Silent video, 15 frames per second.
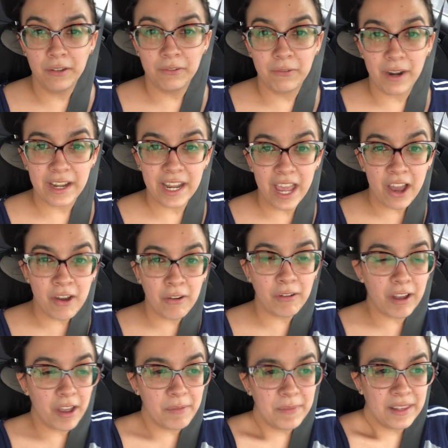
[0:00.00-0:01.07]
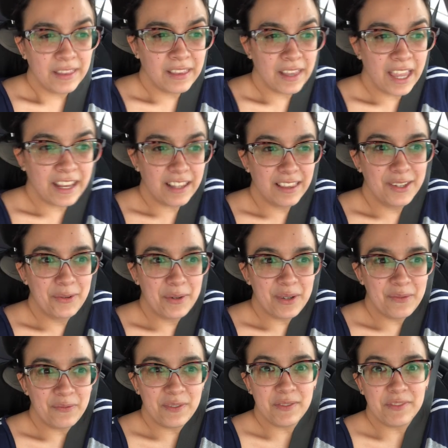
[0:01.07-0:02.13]
Right now, I'm in like the
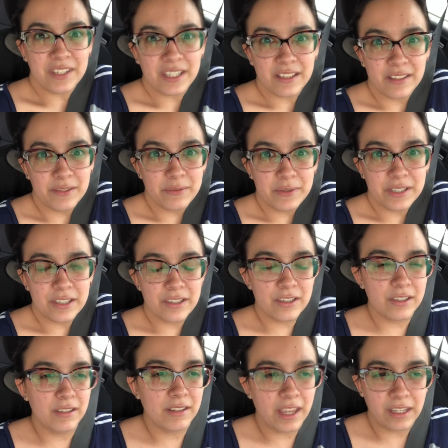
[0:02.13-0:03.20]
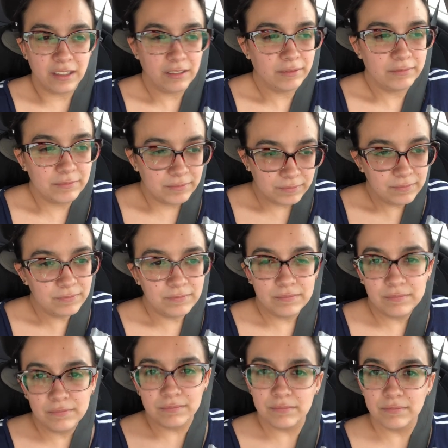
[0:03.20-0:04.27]
150s, which like
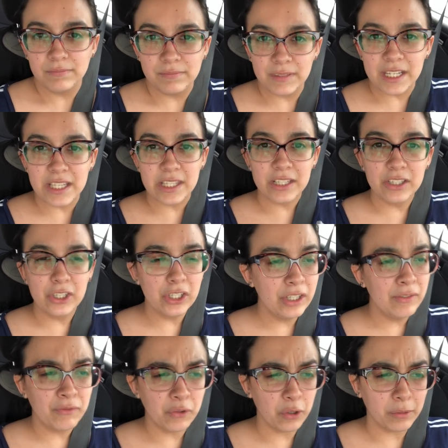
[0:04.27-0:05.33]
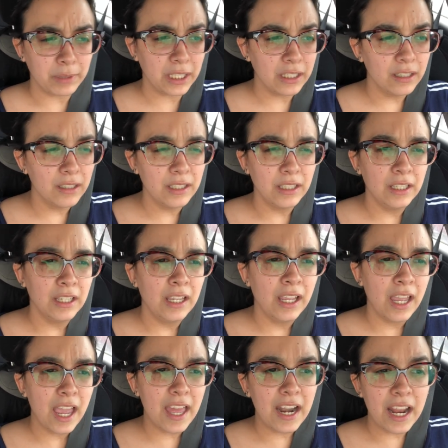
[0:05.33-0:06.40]
isn't good for me.
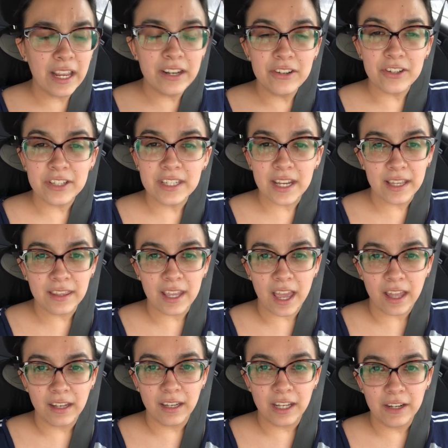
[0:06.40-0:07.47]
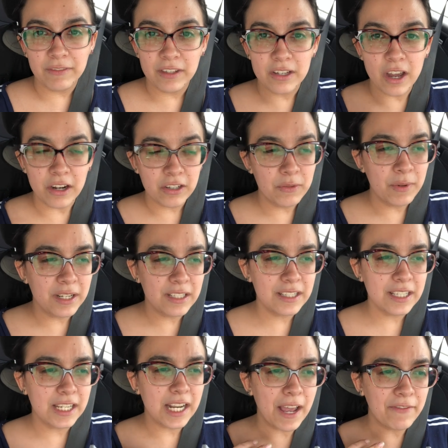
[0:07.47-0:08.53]
And I understand that. And if the doctor
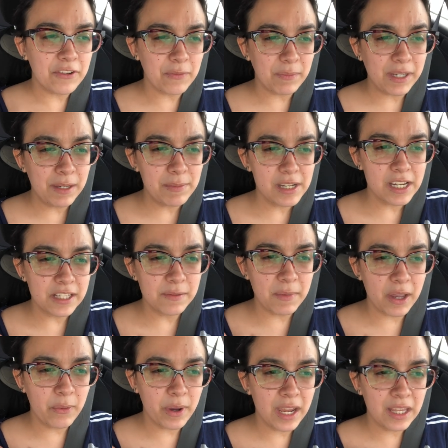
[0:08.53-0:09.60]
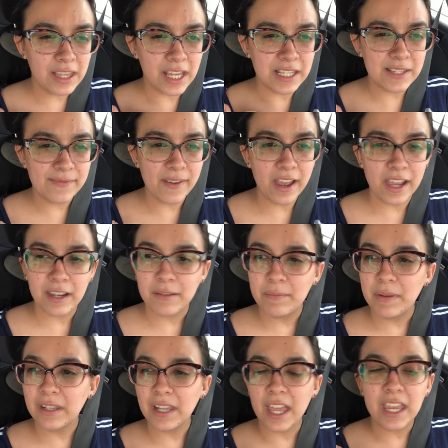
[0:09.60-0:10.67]
wants to get after me because of my weight, that's fine.
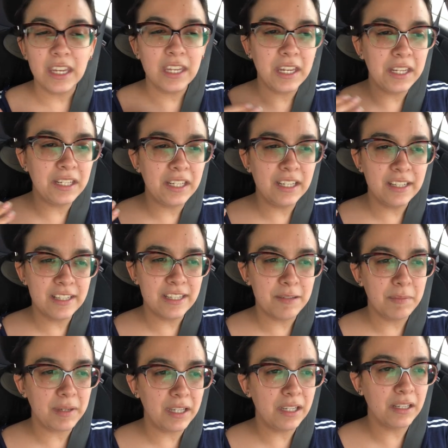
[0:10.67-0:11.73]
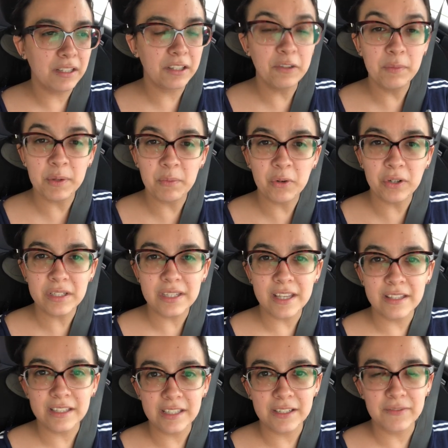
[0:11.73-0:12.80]
But like he needed to be a little bit more
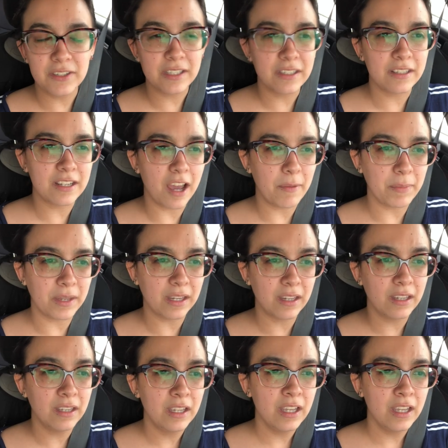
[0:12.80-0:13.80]
sensitive to the topic